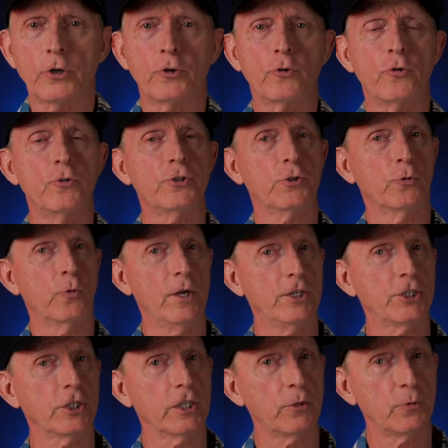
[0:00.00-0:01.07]
cruise
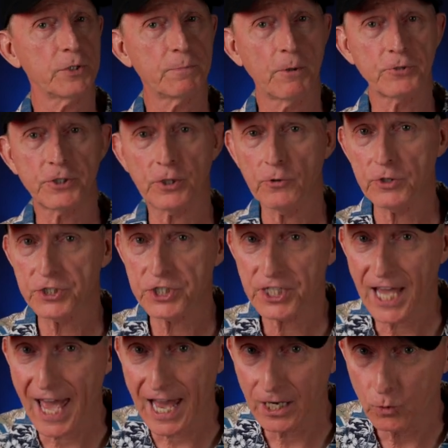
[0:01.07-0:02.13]
originally was supposed to go to
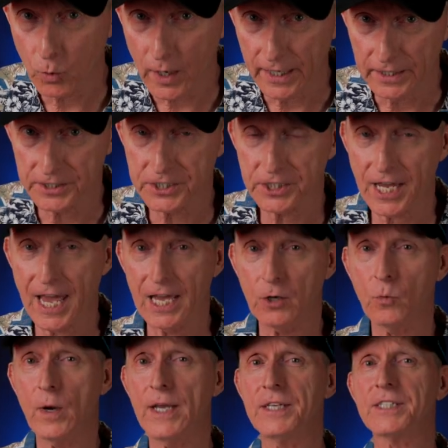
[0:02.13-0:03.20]
Skagway, and
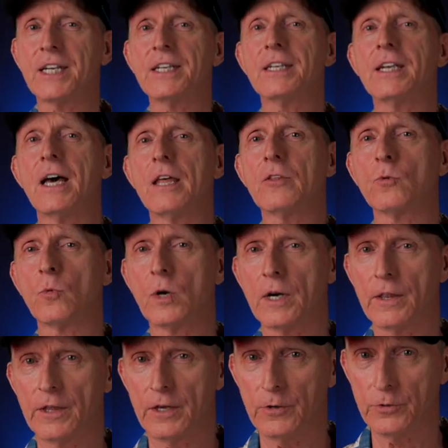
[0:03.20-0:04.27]
Skagway is another one
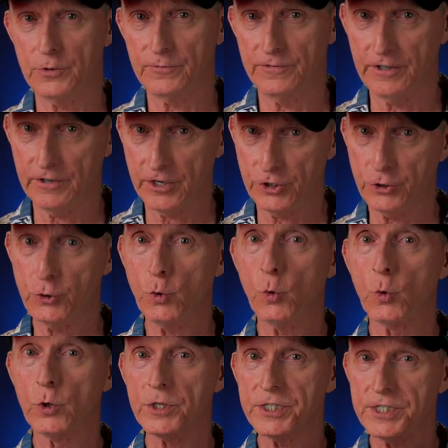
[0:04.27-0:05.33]
of those very
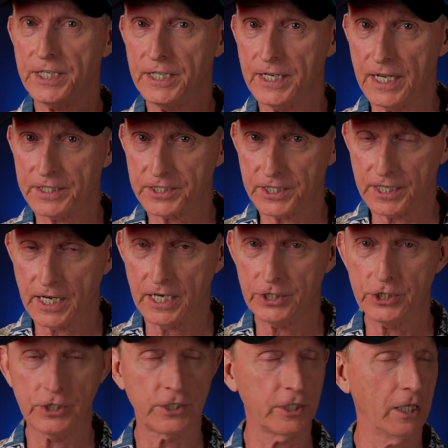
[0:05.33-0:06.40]
touristy
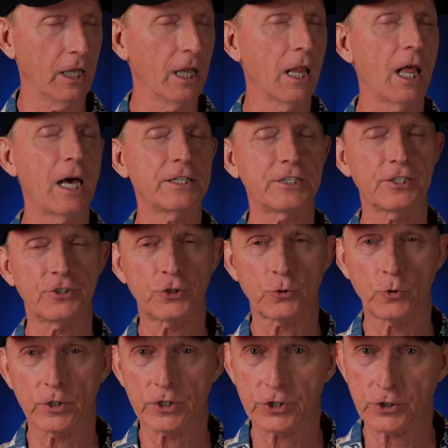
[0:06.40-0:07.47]
destinations, lots of
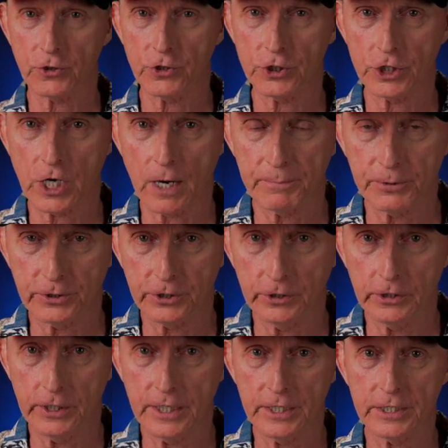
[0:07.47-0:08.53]
shore excursion
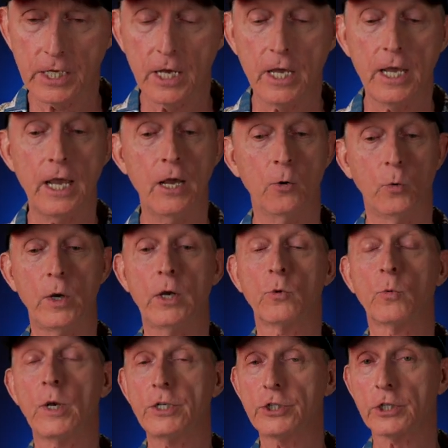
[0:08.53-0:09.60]
opportunities. And we
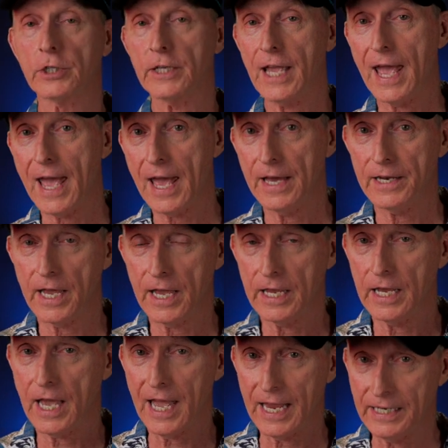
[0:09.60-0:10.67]
originally had
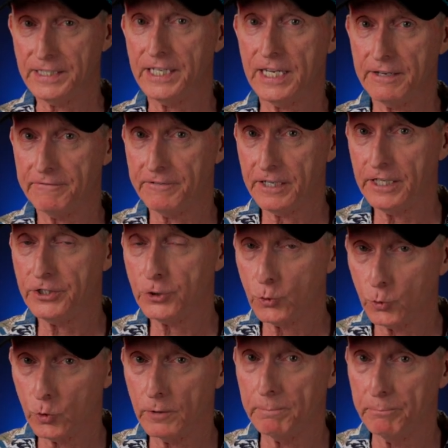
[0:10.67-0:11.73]
a ATV
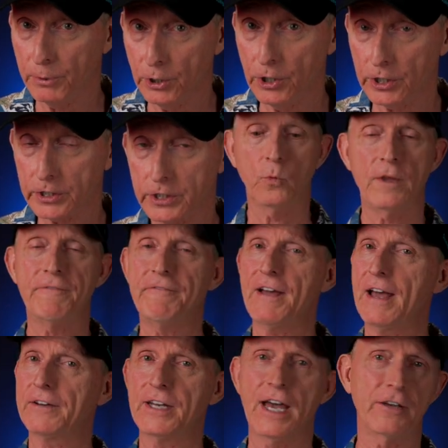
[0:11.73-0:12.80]
tour booked. We
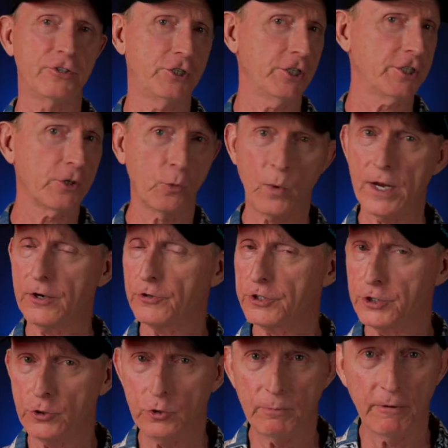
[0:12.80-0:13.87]
found out just a week or
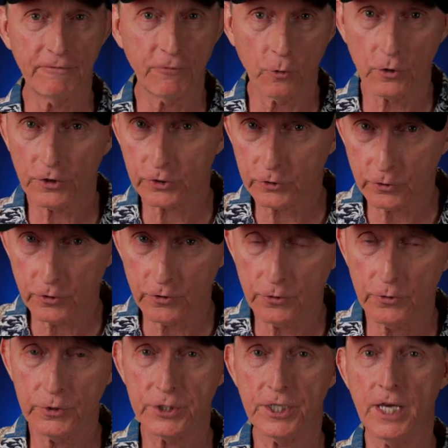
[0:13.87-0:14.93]
two before the
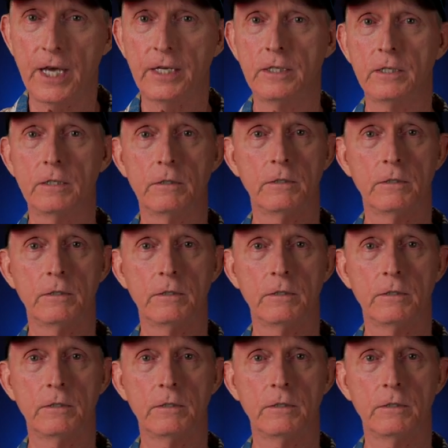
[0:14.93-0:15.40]
cruise that